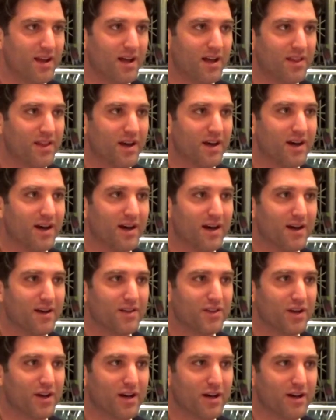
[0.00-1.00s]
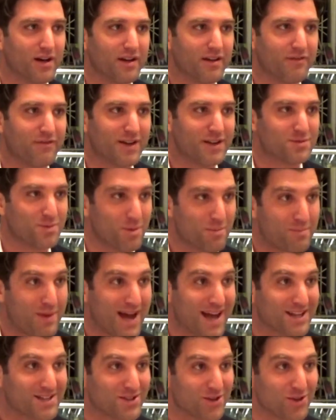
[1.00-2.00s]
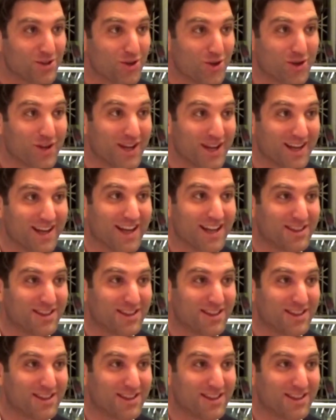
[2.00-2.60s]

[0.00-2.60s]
the investment banks are looking